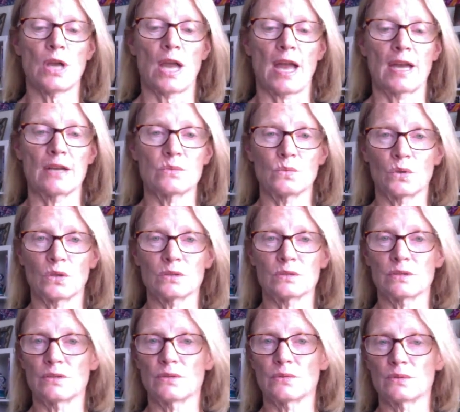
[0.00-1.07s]
and
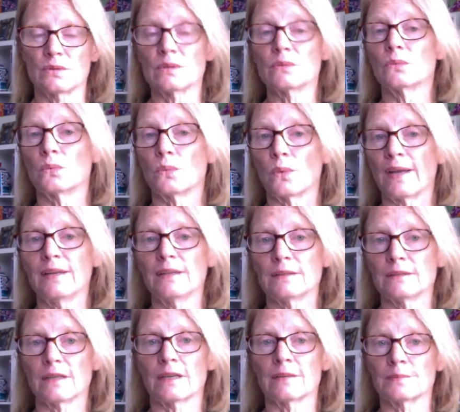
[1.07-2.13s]
what weight
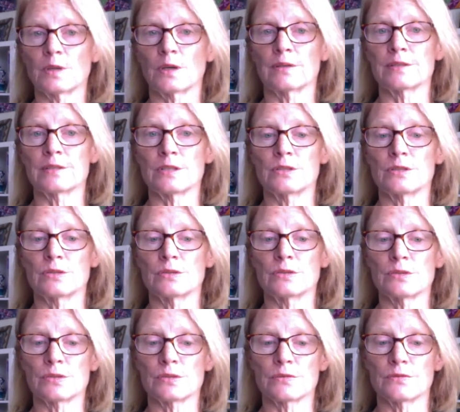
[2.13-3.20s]
I'm going to
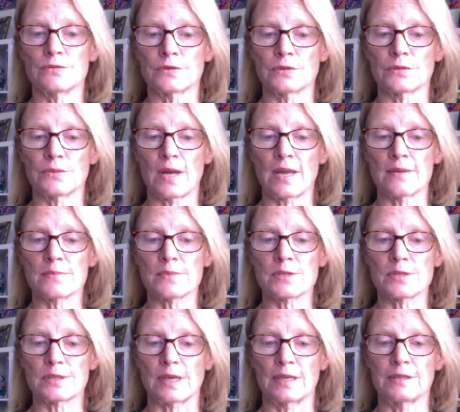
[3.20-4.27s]
use for the
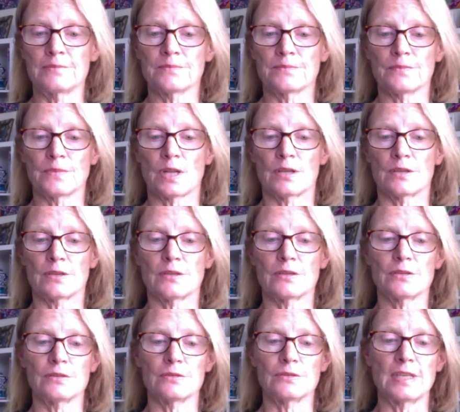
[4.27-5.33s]
reps. And
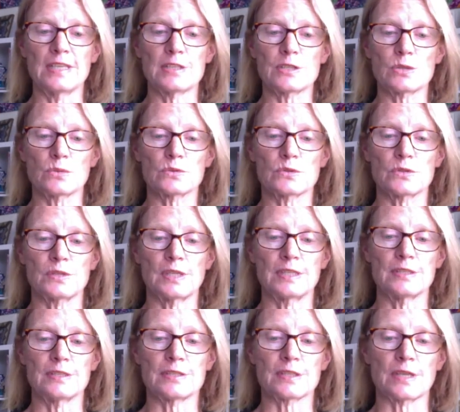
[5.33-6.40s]
these sorts of
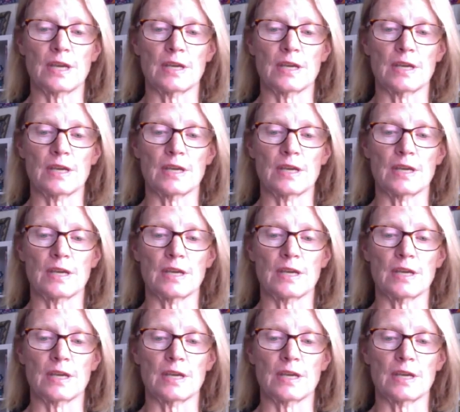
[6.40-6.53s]
things